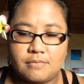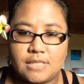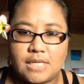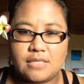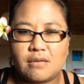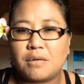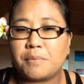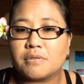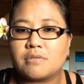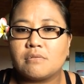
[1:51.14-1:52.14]
takes out
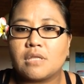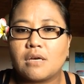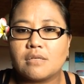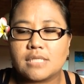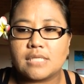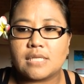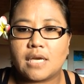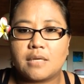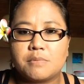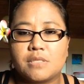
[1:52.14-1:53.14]
about 2,000
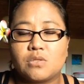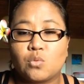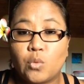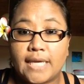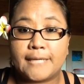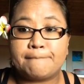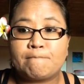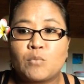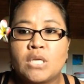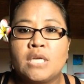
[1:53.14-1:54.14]
times its weight
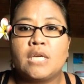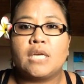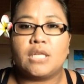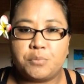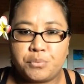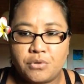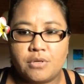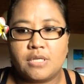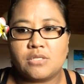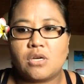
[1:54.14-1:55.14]
in
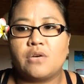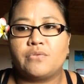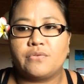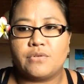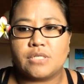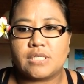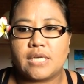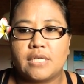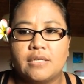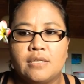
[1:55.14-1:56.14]
impurities off of your
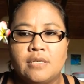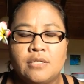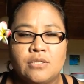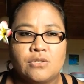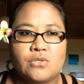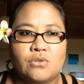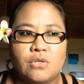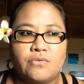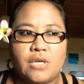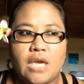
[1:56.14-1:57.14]
skin. So
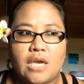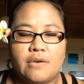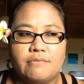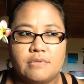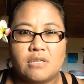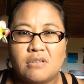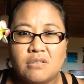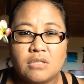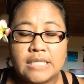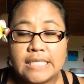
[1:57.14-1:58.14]
if you have dull
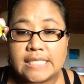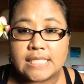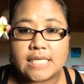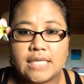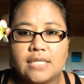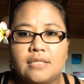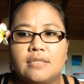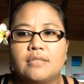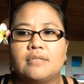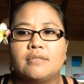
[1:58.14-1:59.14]
looking skin,
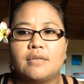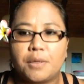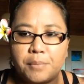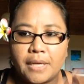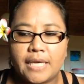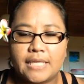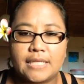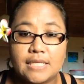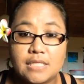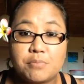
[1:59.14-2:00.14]
applying
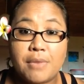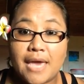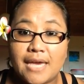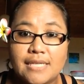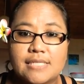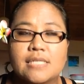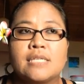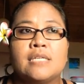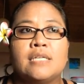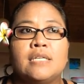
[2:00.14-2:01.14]
this mask,
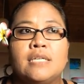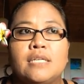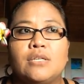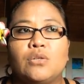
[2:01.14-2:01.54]
you